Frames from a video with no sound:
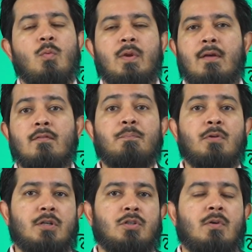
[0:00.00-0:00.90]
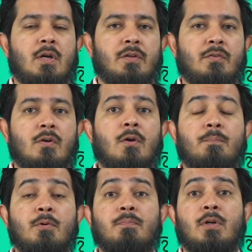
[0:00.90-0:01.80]
We never pressurize or
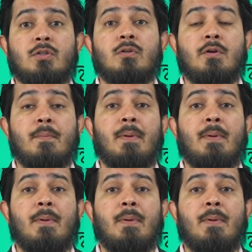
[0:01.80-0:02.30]
put pressure on